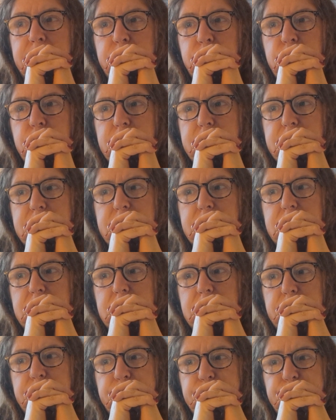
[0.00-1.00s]
just
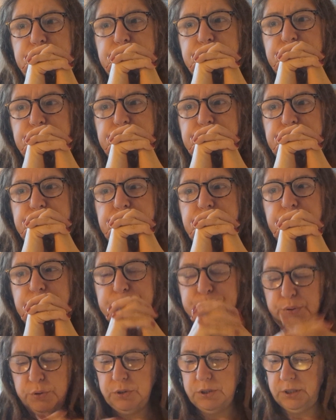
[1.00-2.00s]

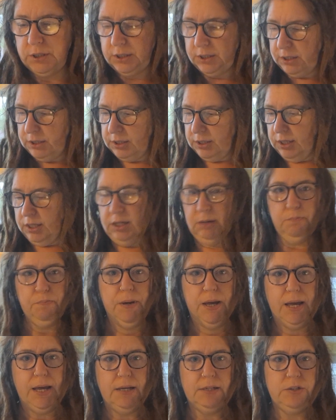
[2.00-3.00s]
put it in
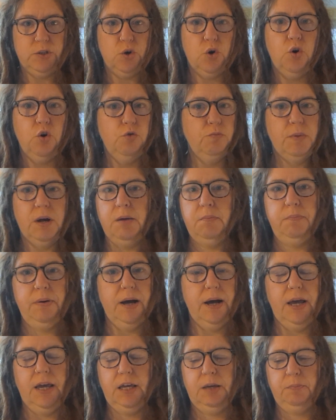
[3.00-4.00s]
bags on my
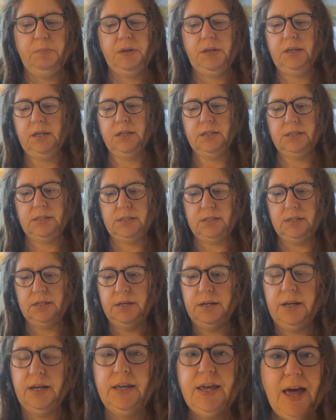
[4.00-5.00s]
bike because
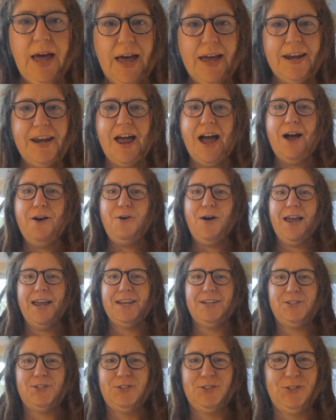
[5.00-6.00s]
yeah, now
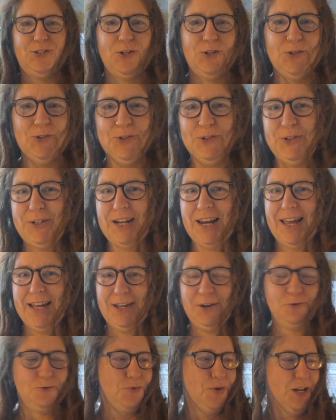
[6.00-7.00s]
I do look like
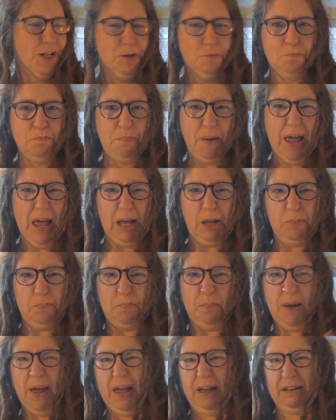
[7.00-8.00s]
a real
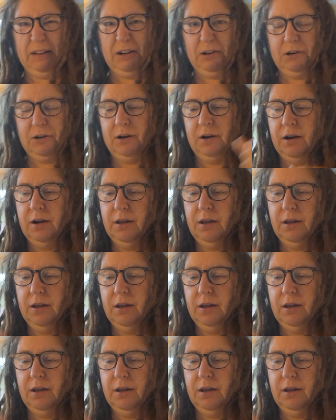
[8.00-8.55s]
backpacker.